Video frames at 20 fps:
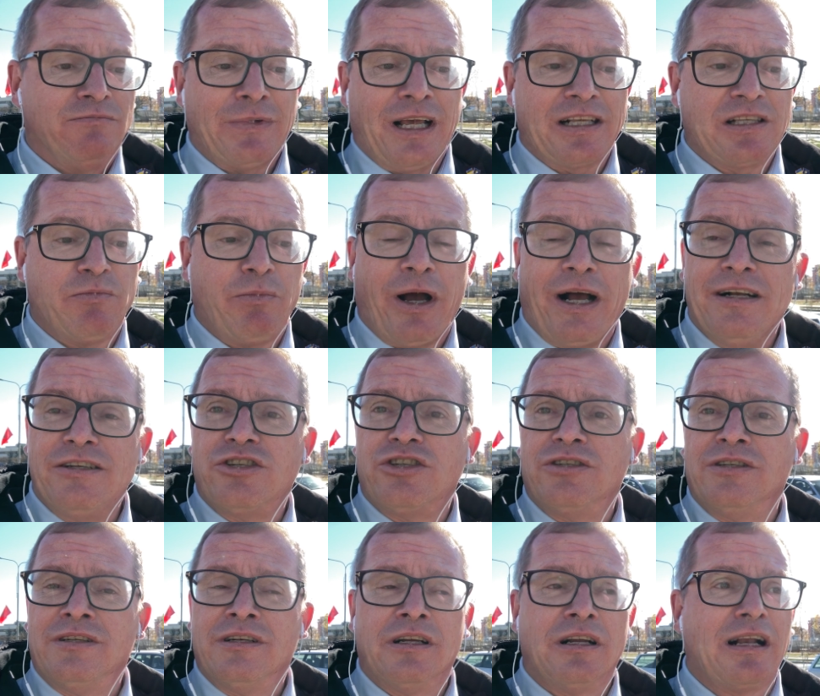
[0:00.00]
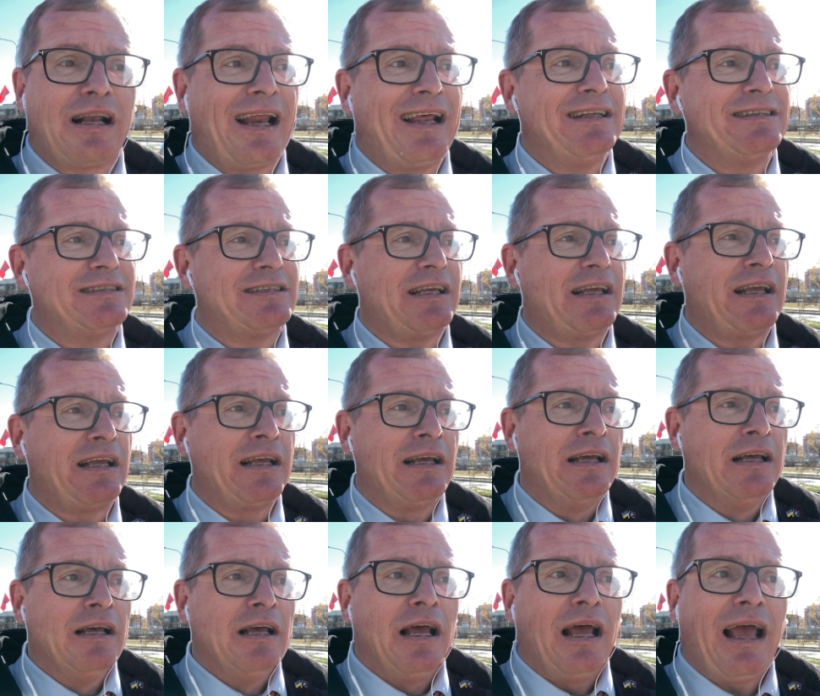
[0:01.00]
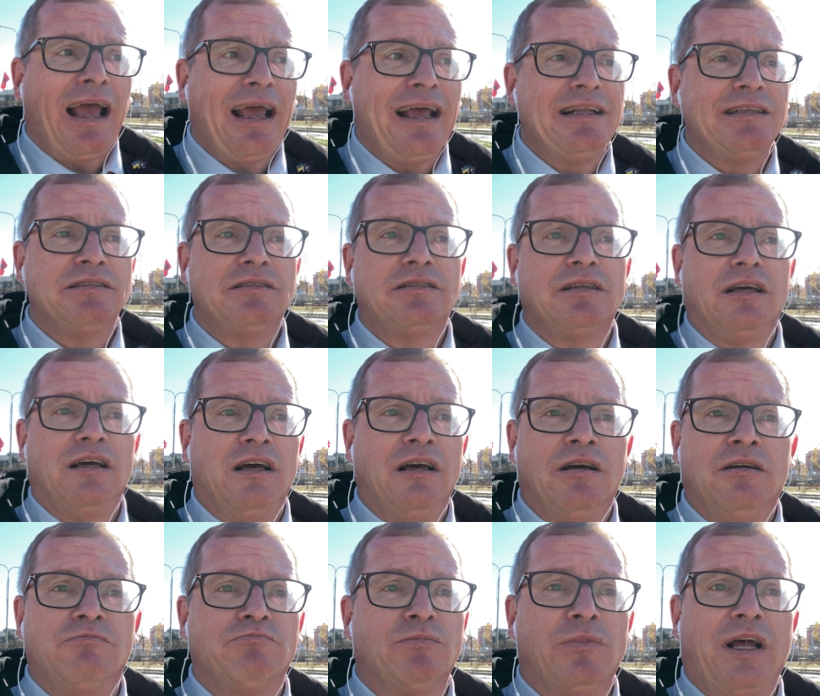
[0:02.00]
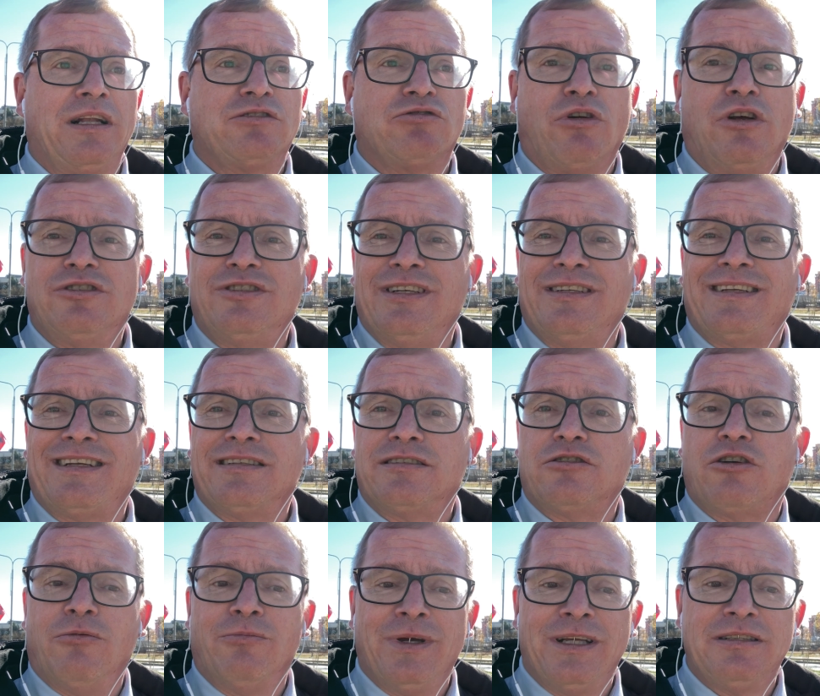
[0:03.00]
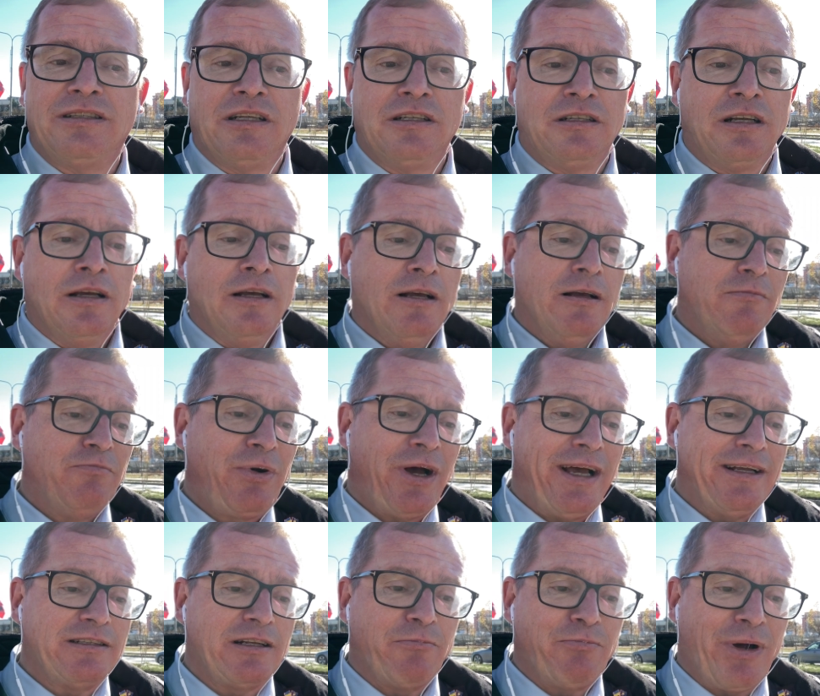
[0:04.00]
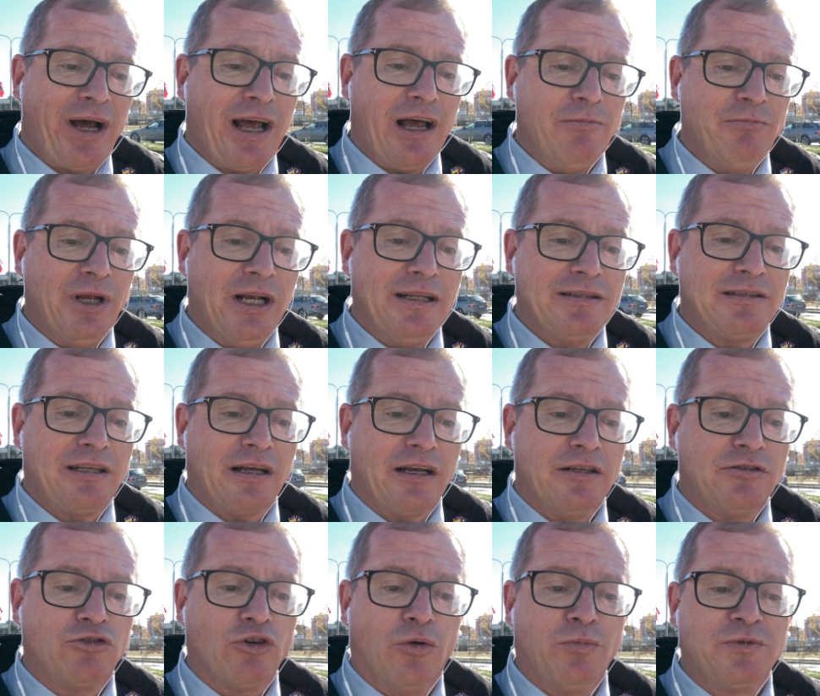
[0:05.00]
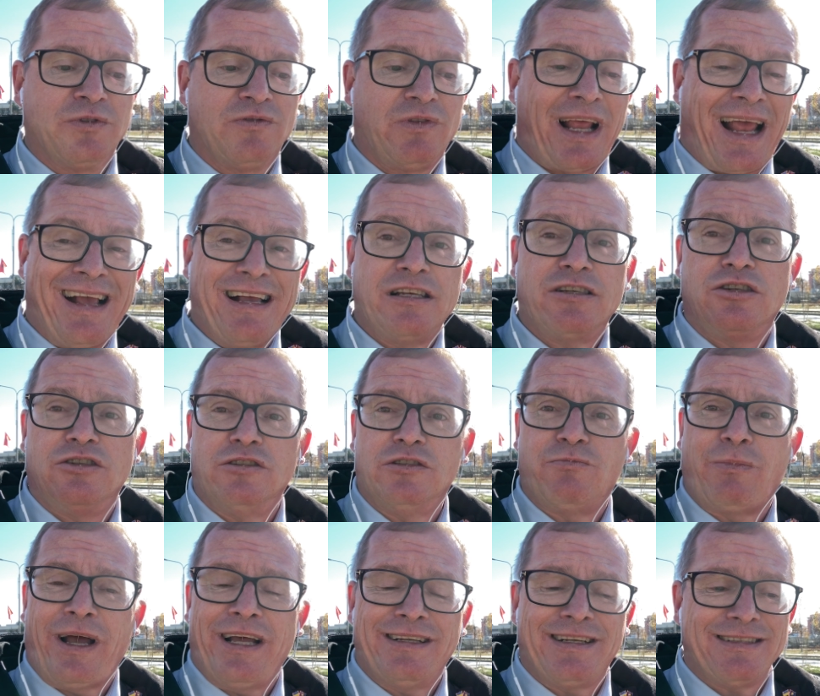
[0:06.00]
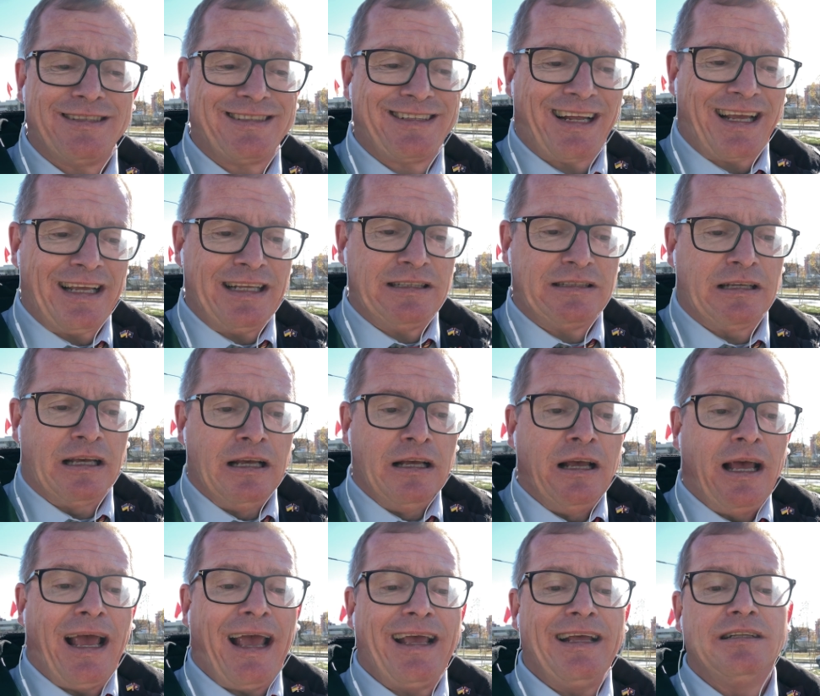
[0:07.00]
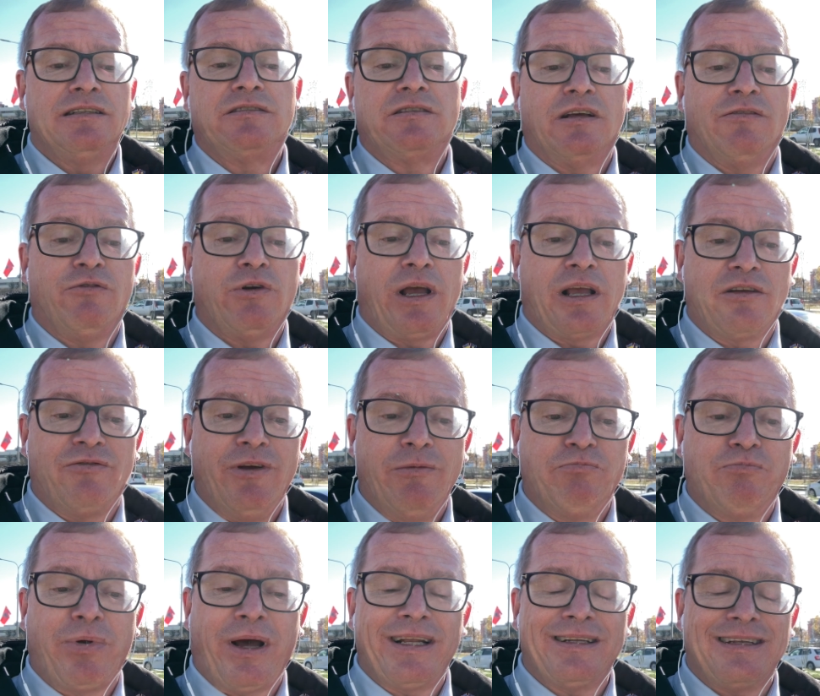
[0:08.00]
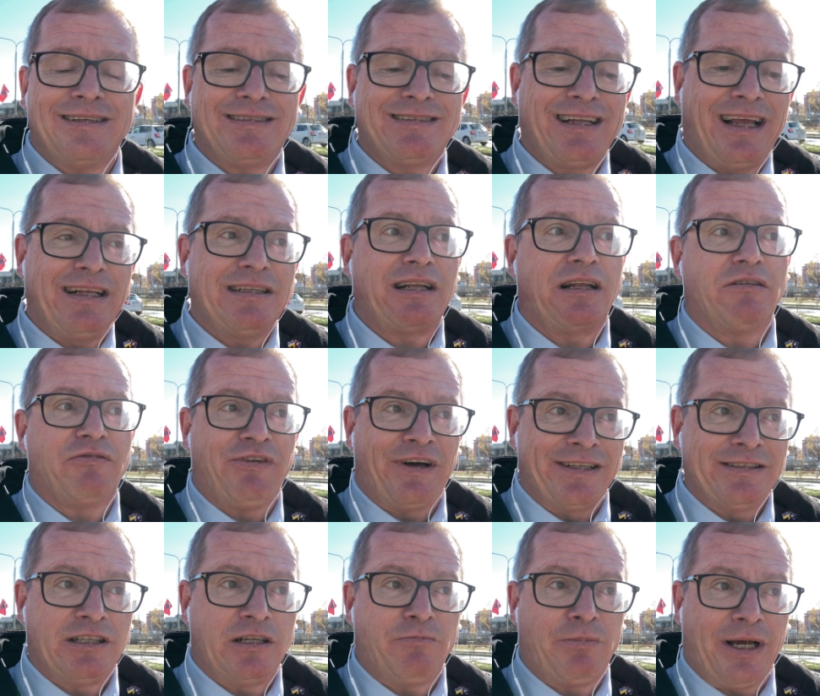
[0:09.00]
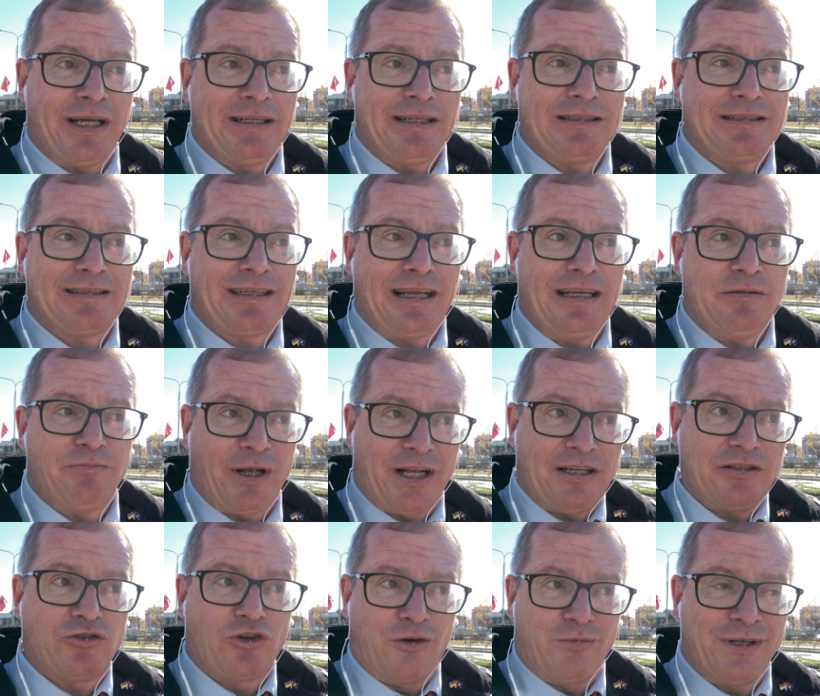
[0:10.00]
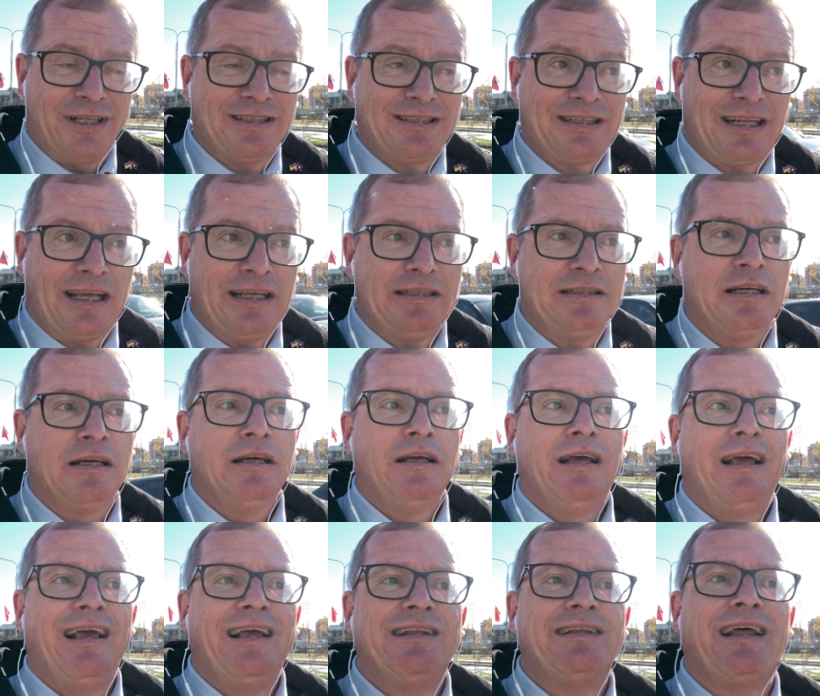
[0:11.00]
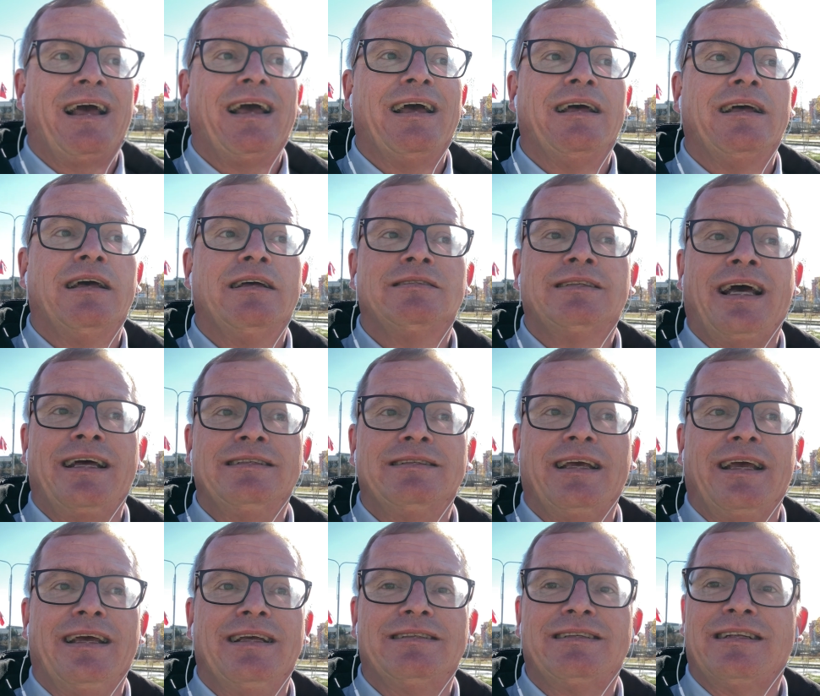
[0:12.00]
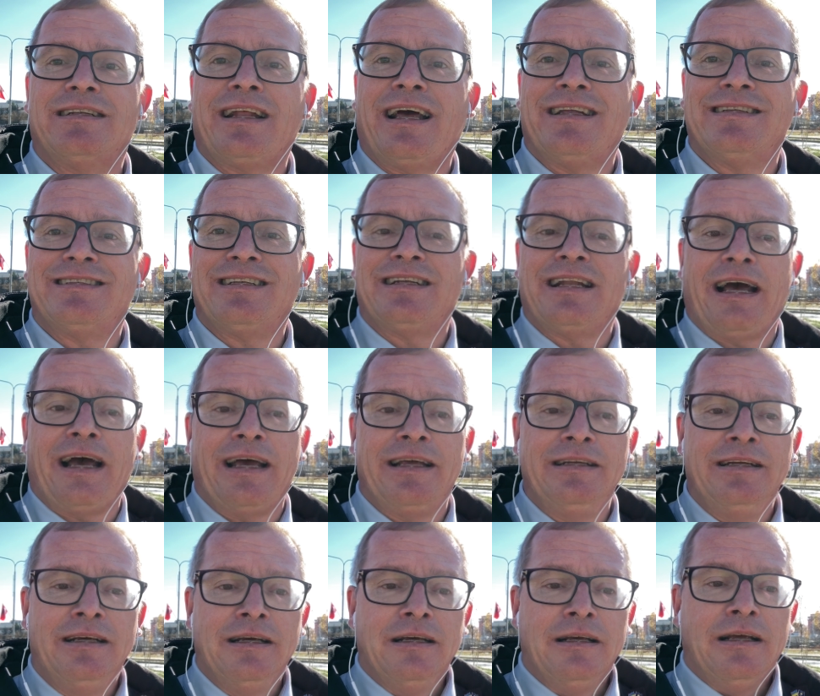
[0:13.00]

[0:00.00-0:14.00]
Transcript: expulsion, cleansing, and atrocities committed by the paramilitary troops sanctioned by the state and equipped by the state and funded by the state, by the Serbian state in 98 and 99,